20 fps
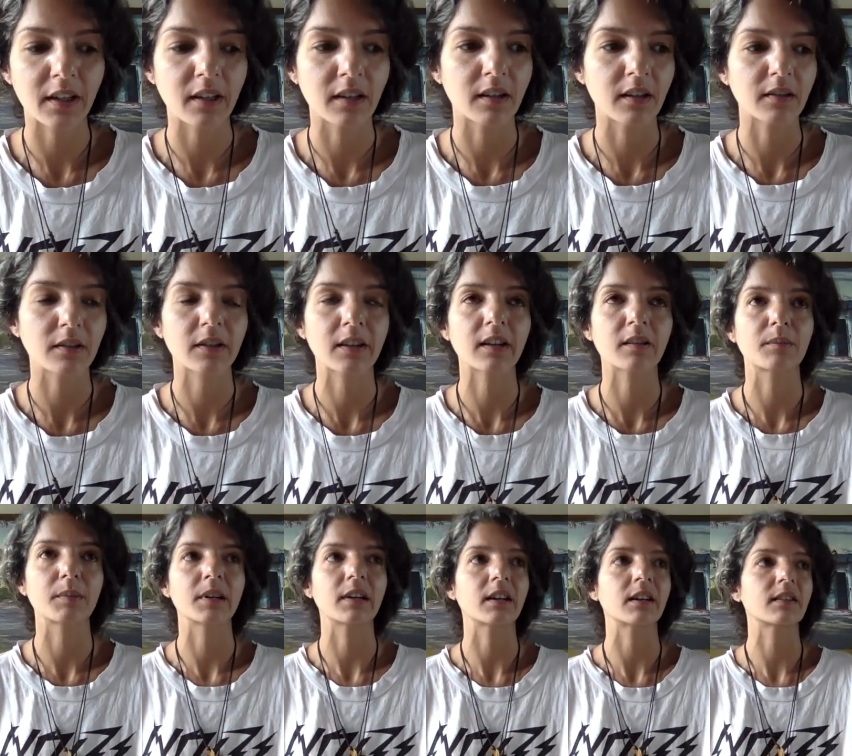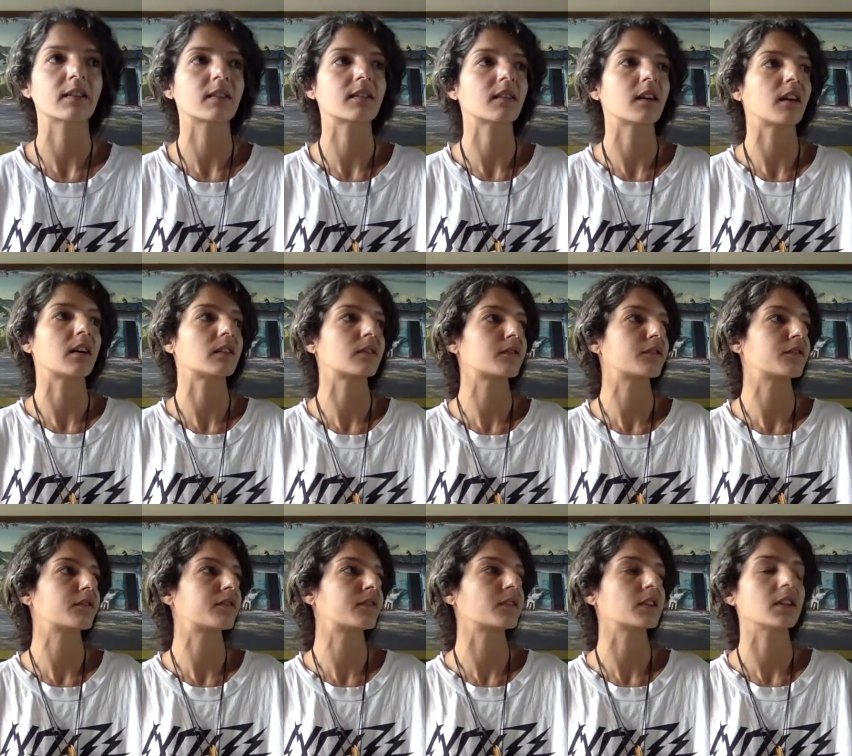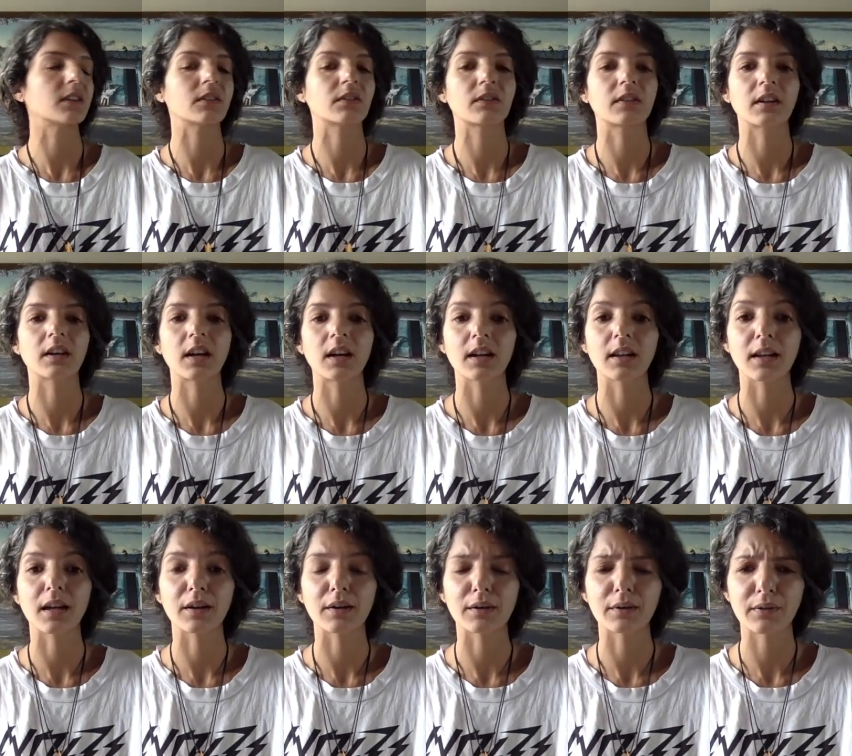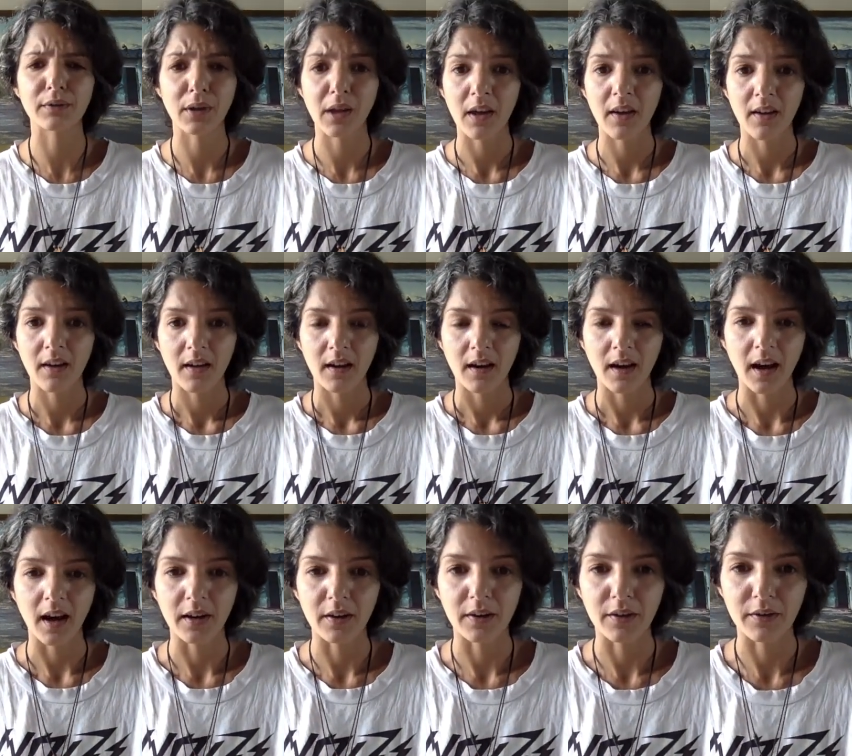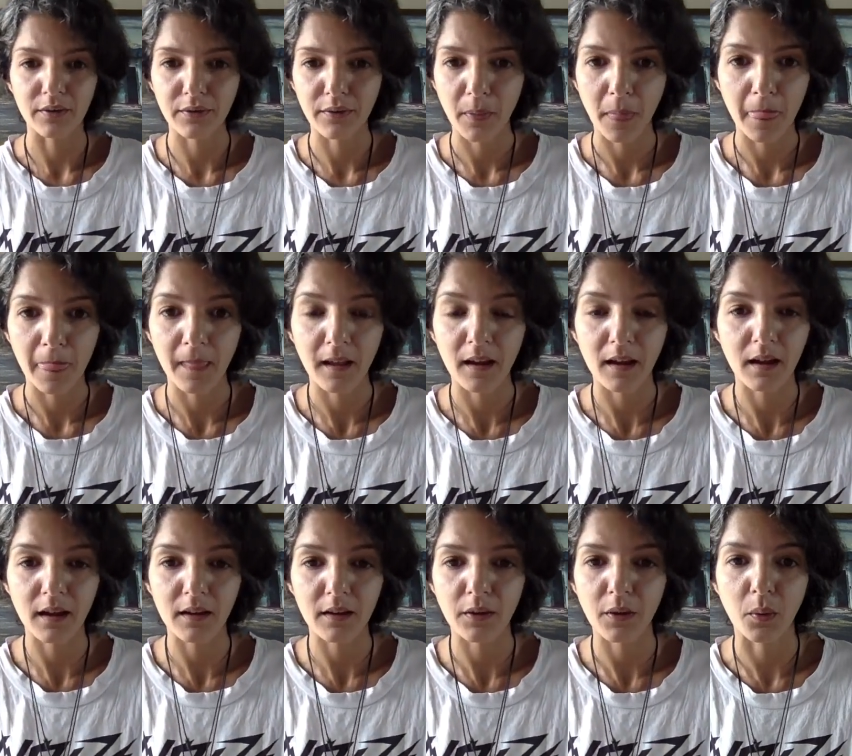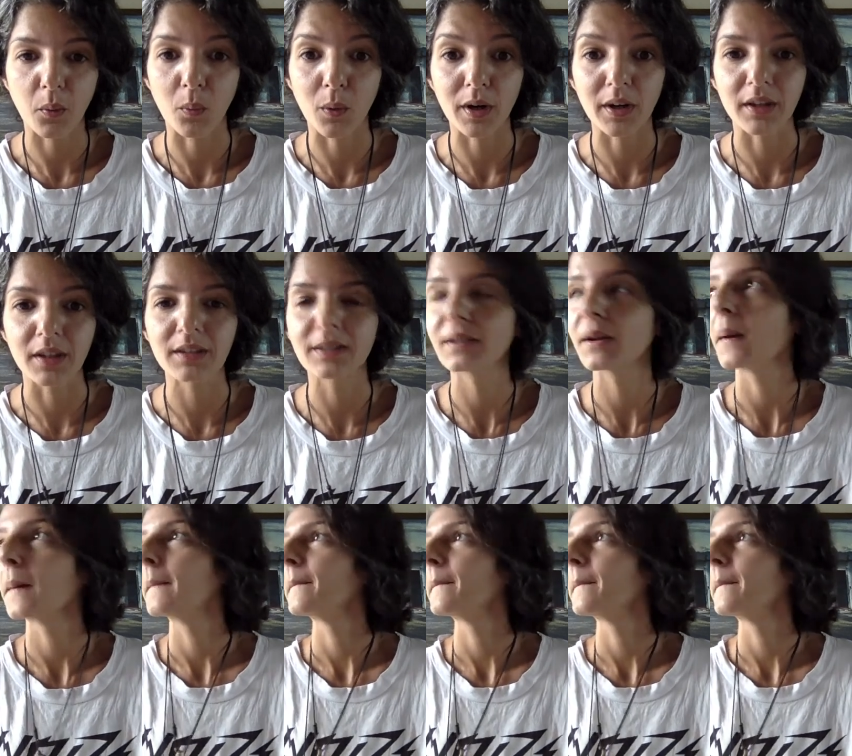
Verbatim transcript: Uh, you can be Elsa and freeze the hell out of out of the world.